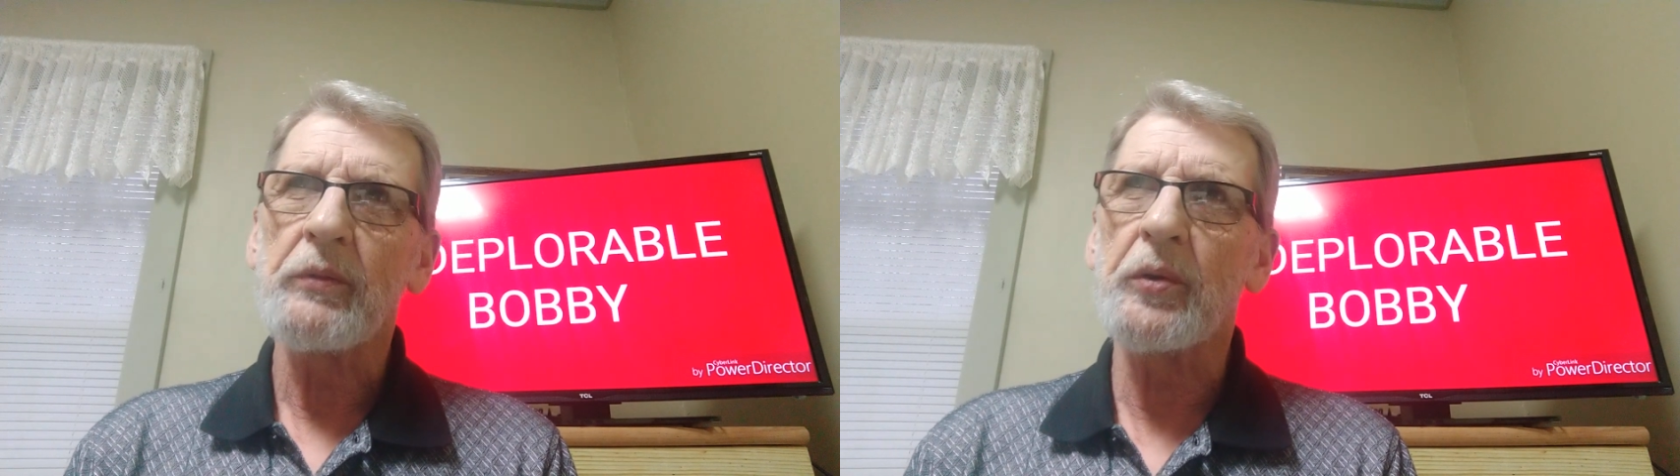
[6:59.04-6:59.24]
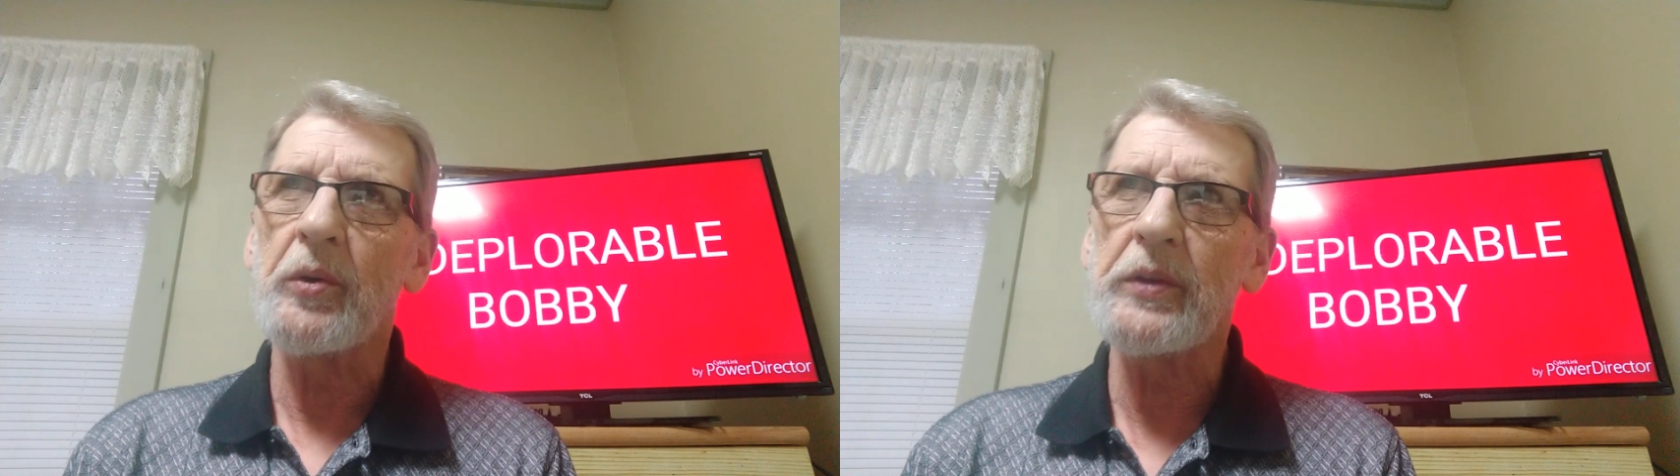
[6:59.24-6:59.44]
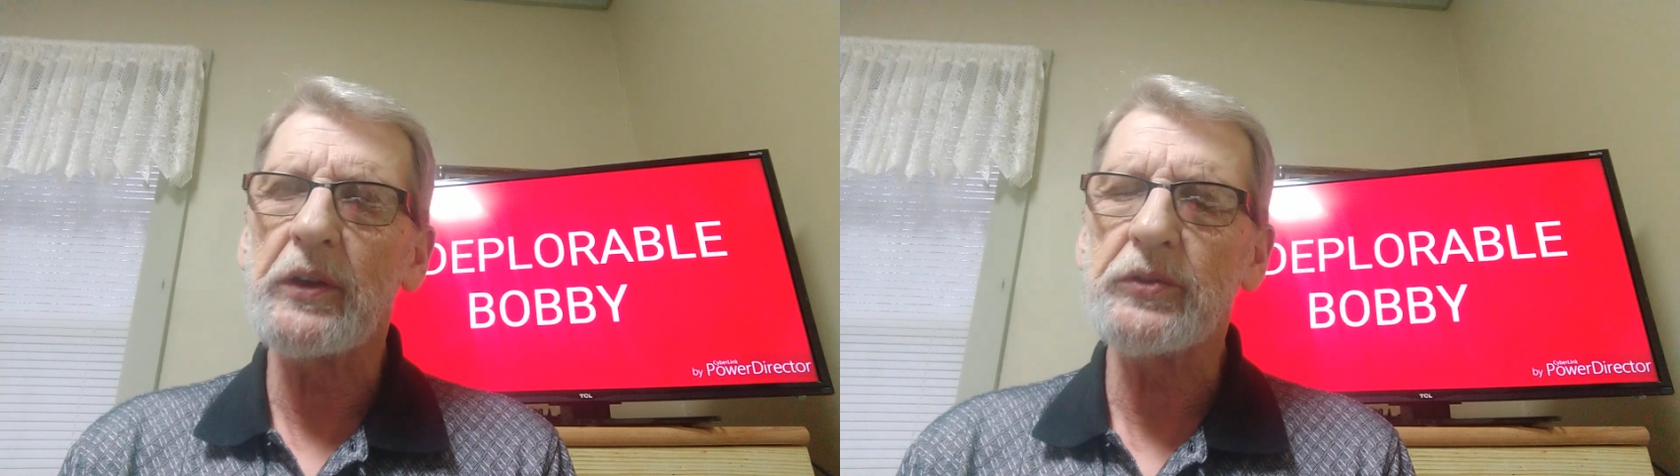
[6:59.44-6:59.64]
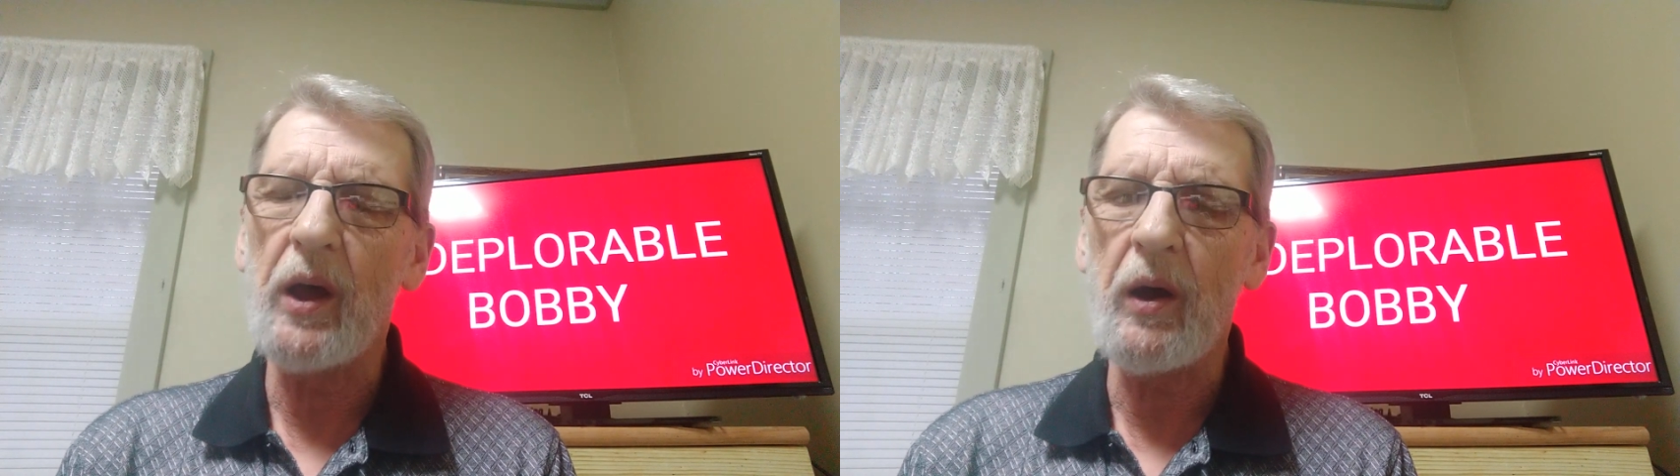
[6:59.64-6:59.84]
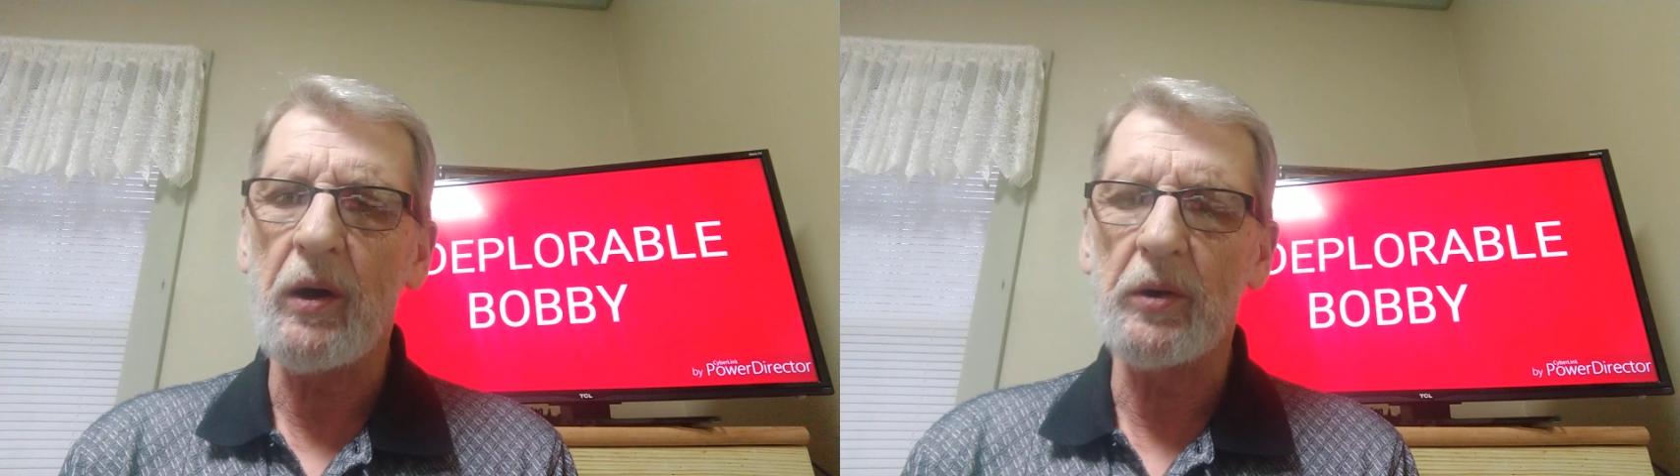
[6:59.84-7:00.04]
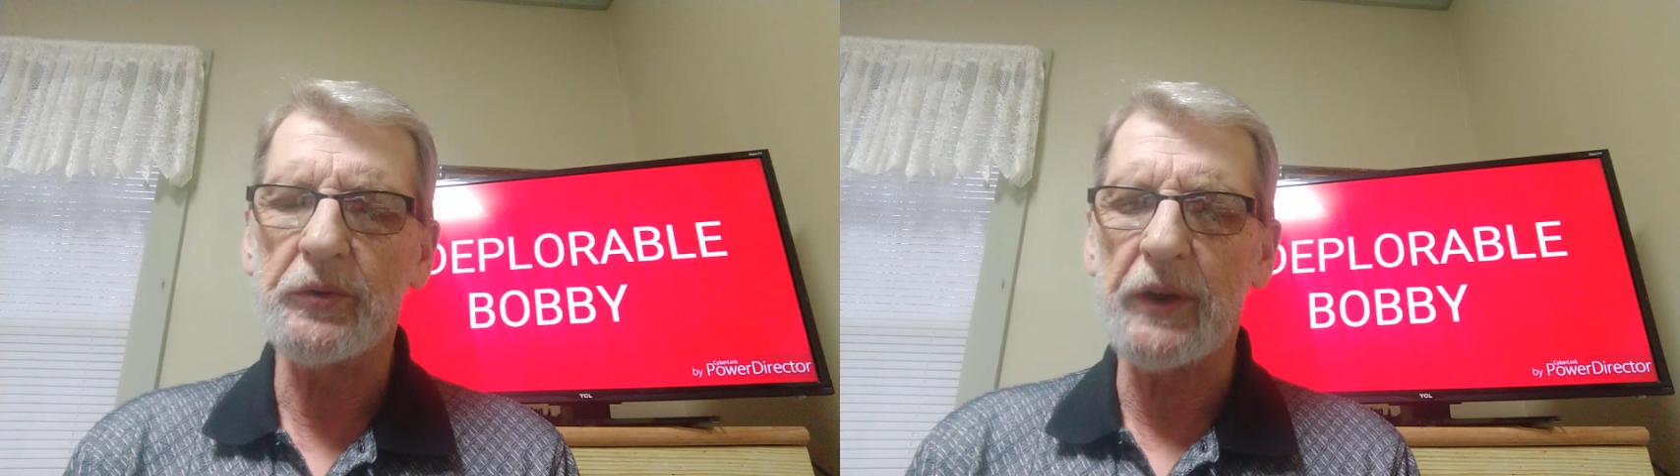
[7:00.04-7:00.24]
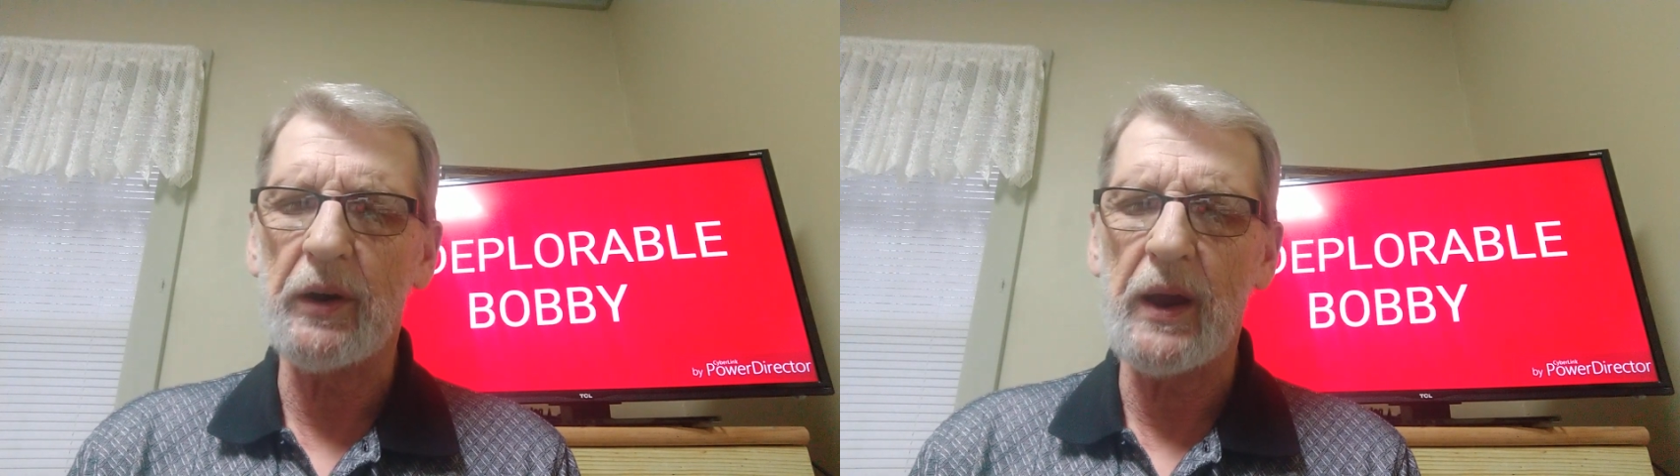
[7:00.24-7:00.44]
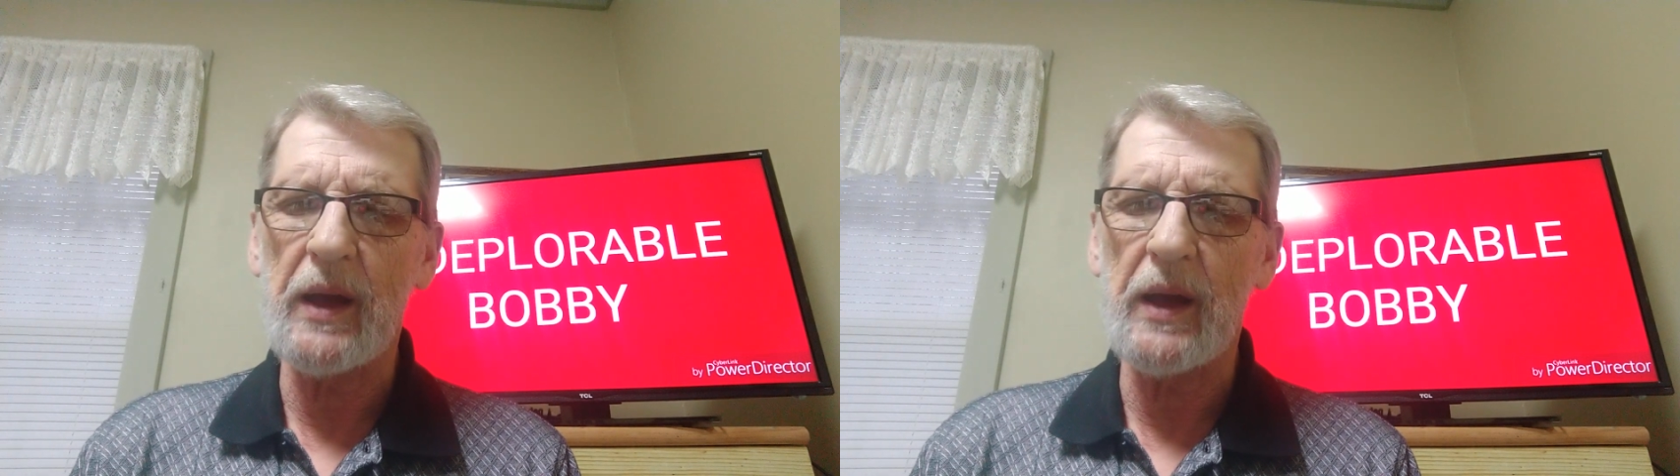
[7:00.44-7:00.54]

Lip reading: for these laws that are